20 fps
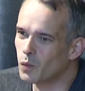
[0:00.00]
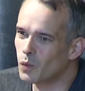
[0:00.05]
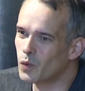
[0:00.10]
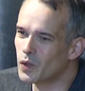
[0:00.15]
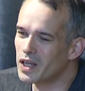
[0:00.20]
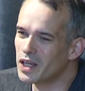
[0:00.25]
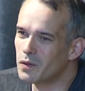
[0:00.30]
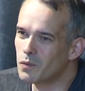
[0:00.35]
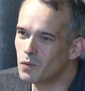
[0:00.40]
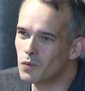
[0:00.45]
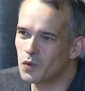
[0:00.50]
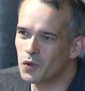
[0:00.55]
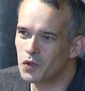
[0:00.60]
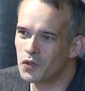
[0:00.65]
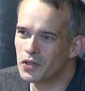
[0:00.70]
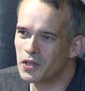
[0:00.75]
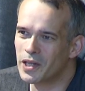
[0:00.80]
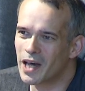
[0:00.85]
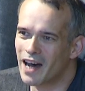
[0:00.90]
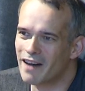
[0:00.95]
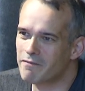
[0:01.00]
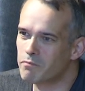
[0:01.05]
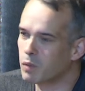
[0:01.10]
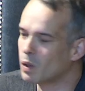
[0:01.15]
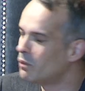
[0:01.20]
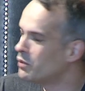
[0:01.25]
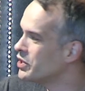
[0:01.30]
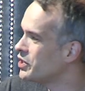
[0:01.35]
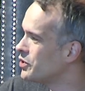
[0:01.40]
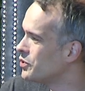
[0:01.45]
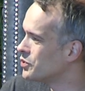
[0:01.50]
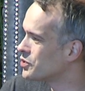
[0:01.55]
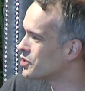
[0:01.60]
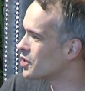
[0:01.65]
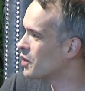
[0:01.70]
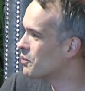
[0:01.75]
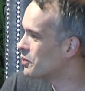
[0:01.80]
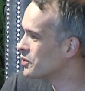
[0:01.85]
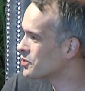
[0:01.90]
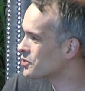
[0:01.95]
we would have probably used
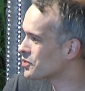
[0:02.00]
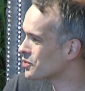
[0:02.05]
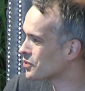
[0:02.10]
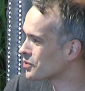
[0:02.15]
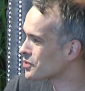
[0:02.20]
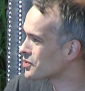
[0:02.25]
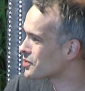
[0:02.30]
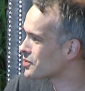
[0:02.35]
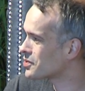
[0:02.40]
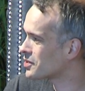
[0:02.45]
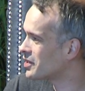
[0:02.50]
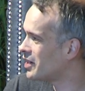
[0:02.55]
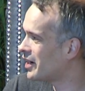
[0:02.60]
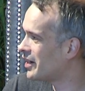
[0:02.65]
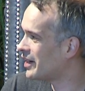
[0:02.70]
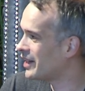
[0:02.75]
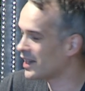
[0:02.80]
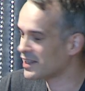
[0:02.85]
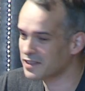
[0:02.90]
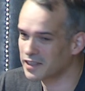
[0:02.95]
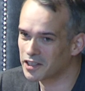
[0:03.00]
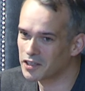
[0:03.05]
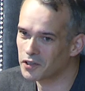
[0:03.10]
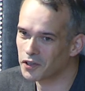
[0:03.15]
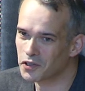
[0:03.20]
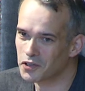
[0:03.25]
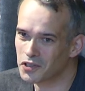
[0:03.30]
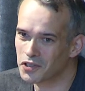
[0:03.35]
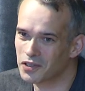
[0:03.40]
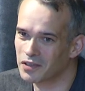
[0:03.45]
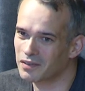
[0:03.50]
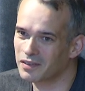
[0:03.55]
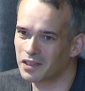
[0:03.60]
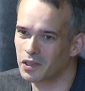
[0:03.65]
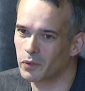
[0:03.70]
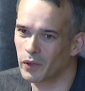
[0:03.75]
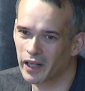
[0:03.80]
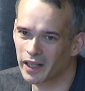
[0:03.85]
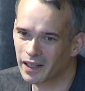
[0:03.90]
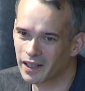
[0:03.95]
open source Elasticsearch
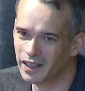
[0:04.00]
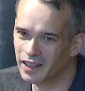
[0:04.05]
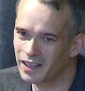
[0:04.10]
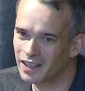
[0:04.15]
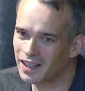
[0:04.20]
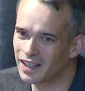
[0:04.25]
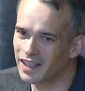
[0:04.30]
directly.